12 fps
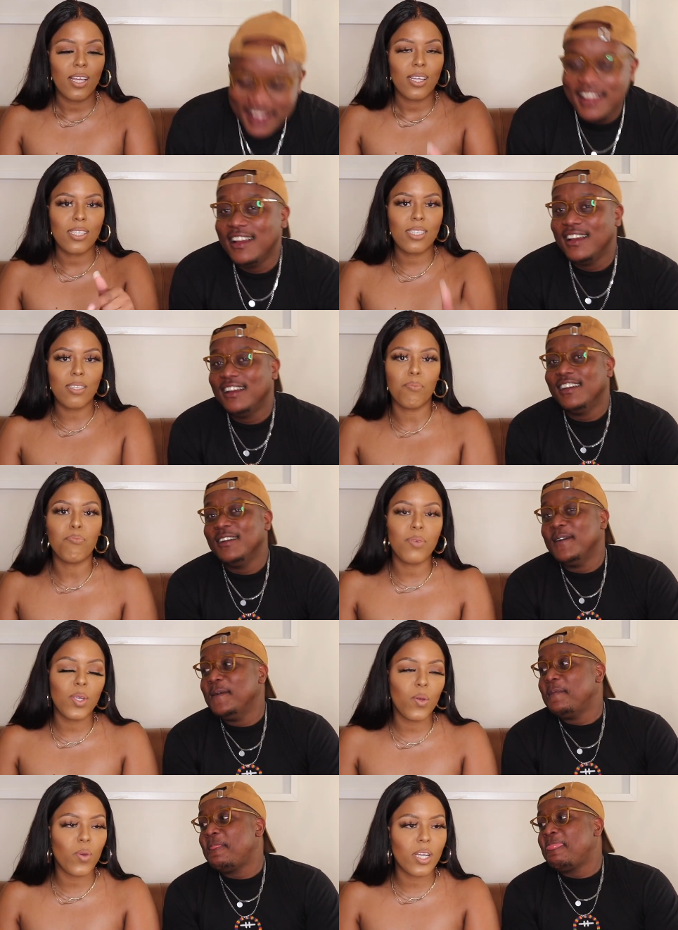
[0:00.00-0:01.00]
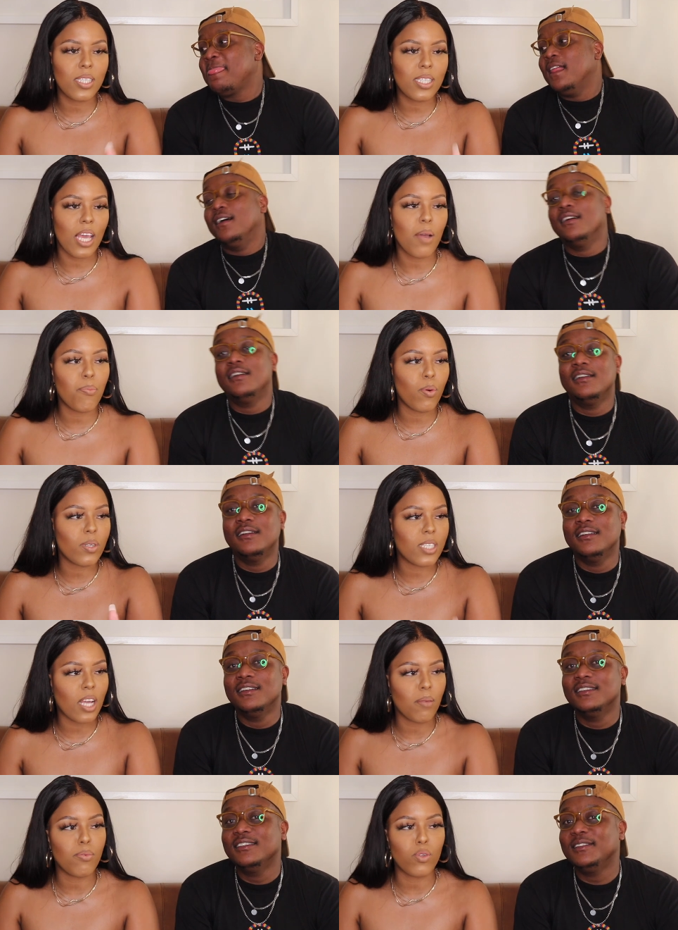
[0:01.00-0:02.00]
Speaker 1: simphiwe Tebo
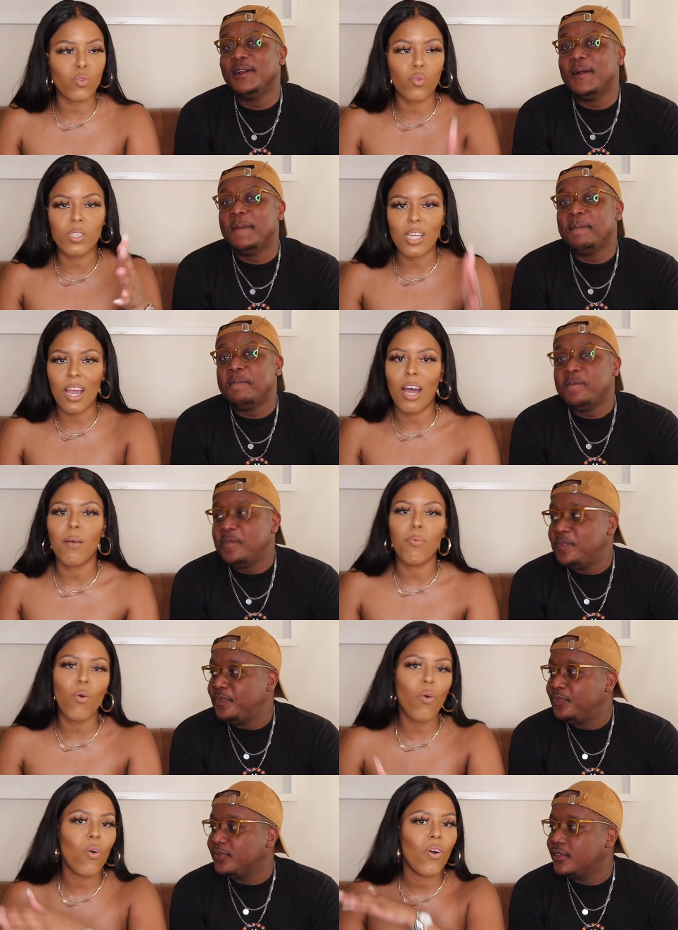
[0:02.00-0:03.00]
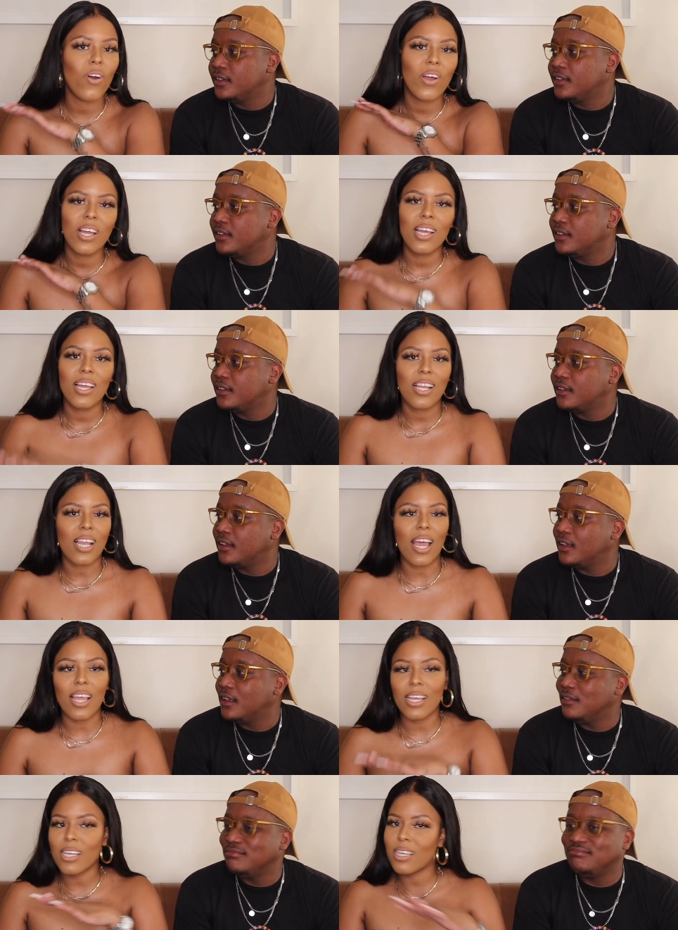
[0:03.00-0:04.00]
Tabiso Tabo
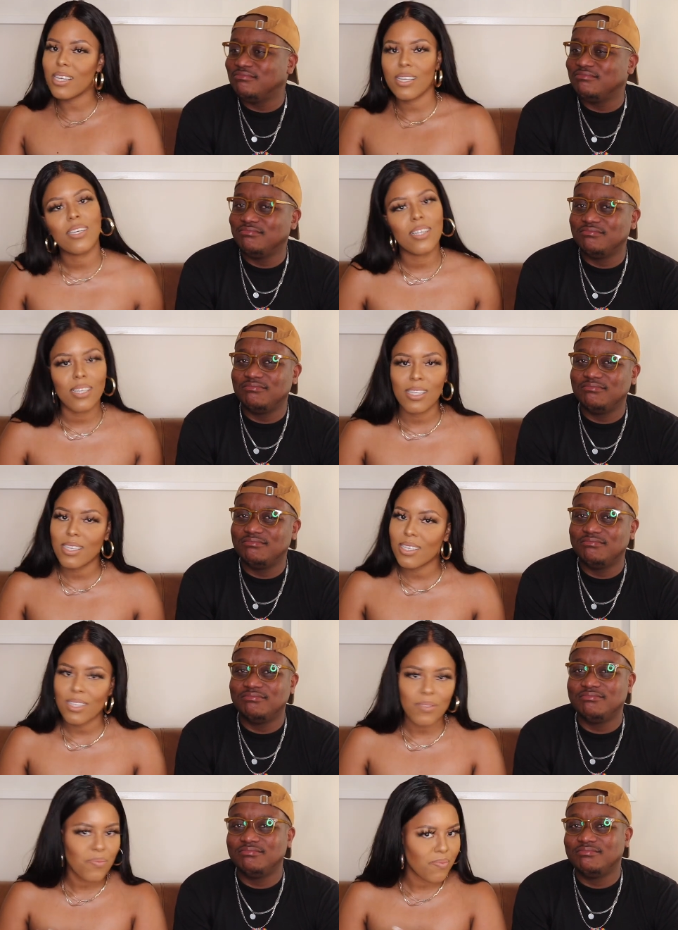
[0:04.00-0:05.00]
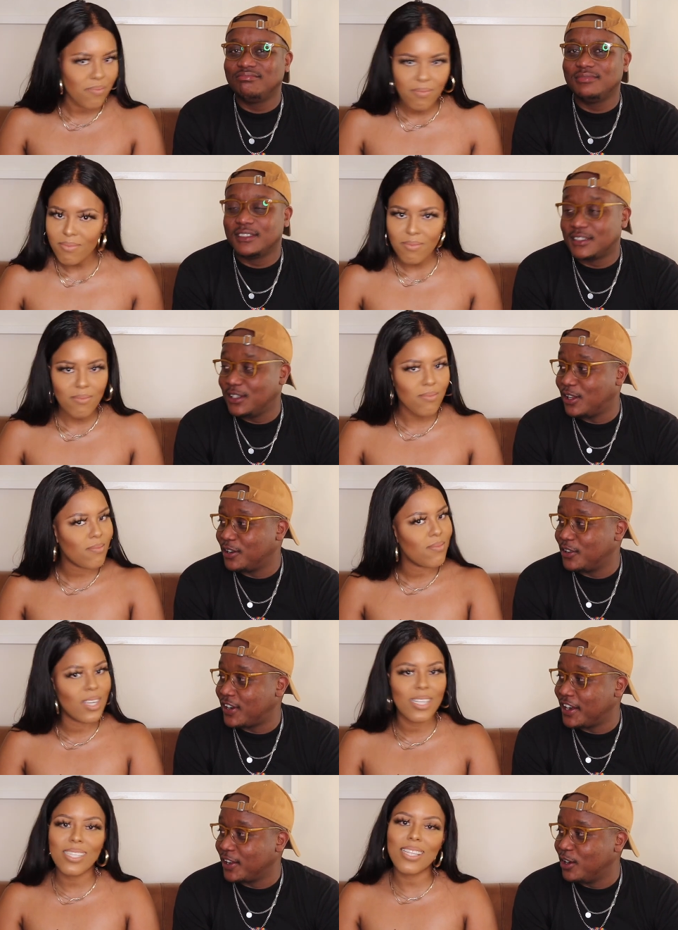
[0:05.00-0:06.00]
like
Speaker 2: it's a lot
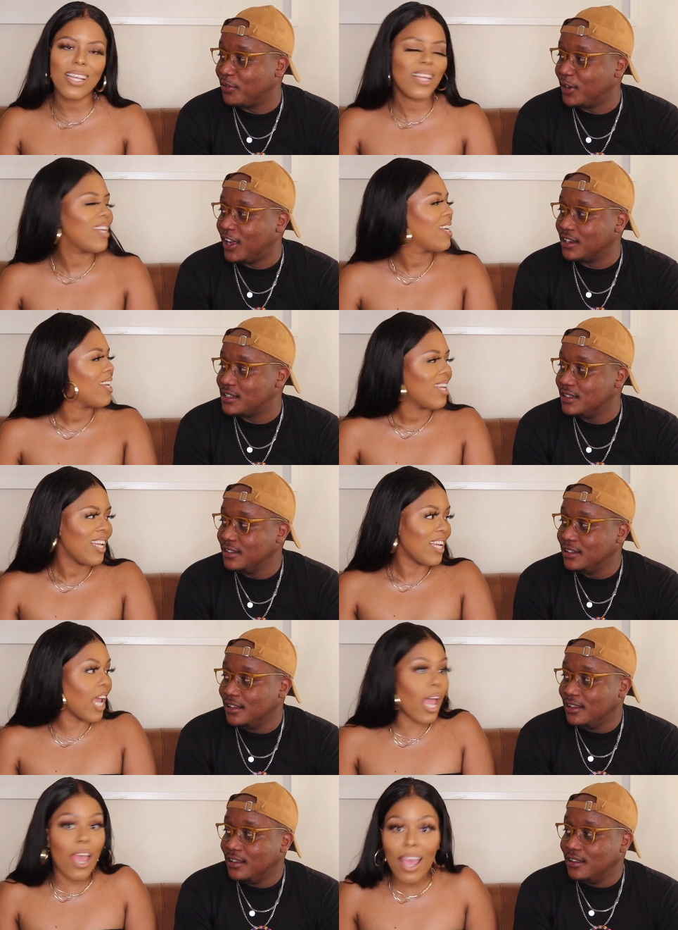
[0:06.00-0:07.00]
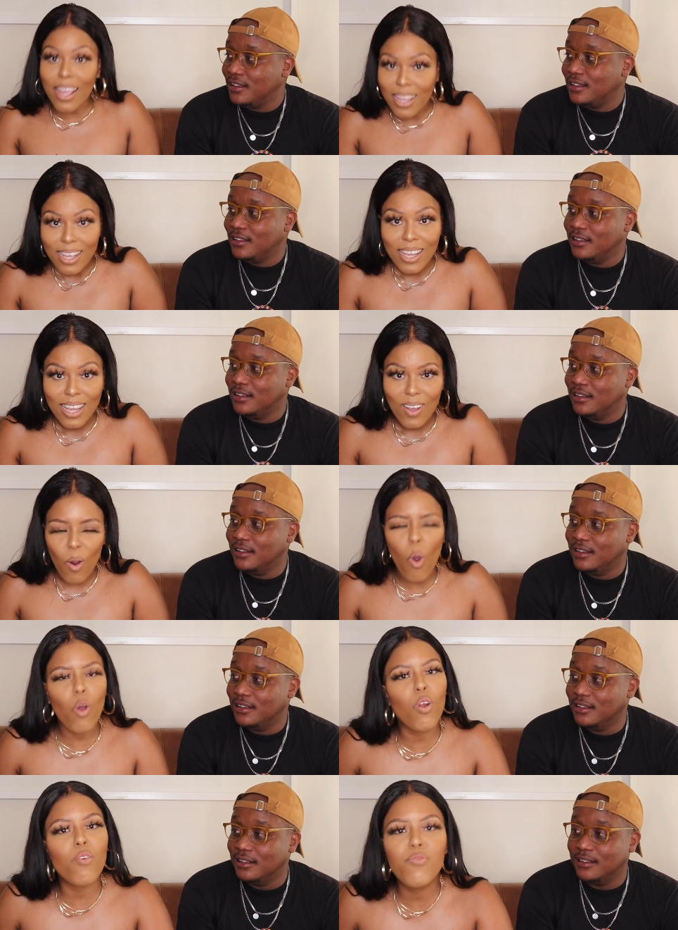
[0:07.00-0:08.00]
writing off a lot.
Speaker 1: Hey,
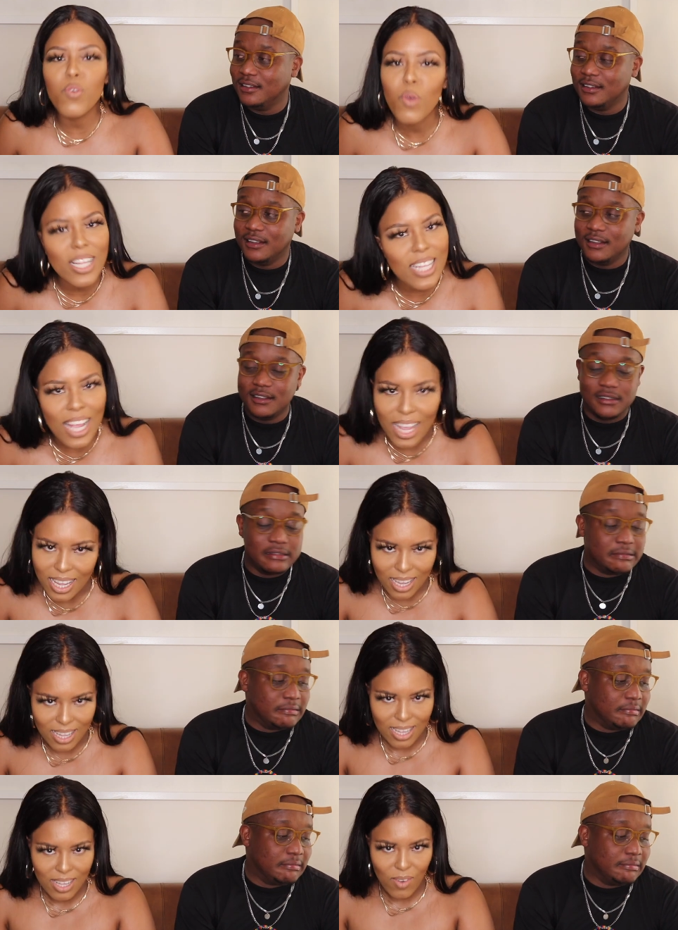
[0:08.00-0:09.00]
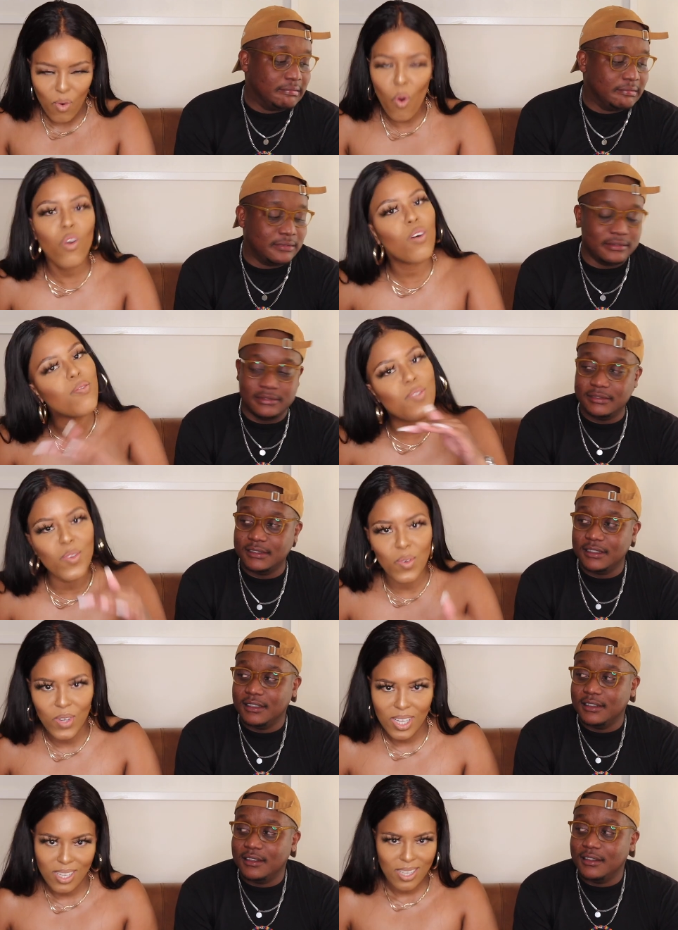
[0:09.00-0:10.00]
all of you and like all of
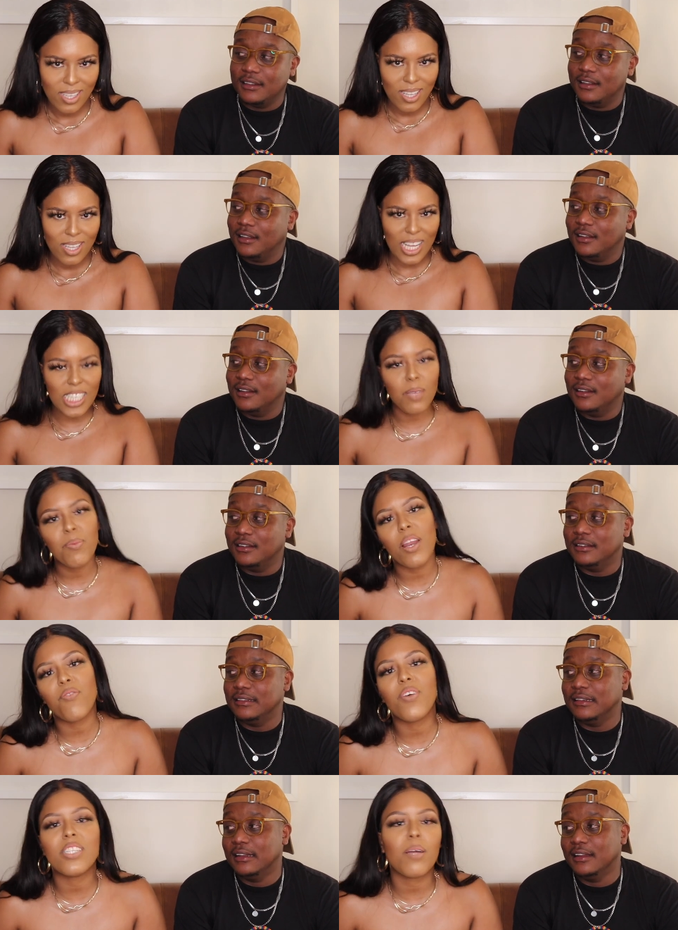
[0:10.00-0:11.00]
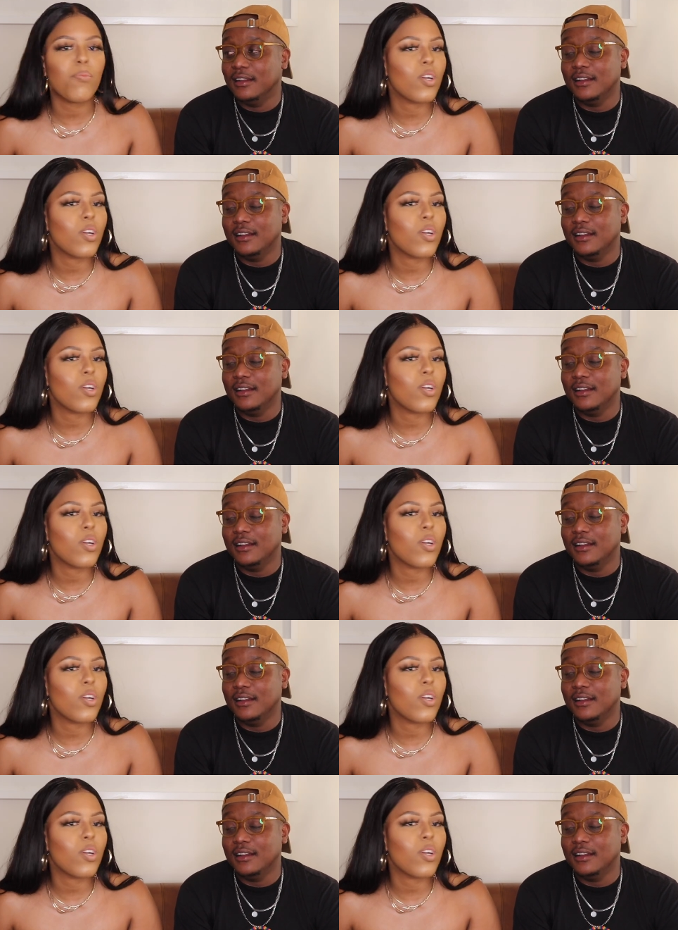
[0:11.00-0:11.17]
you. As a matter of fact, I'm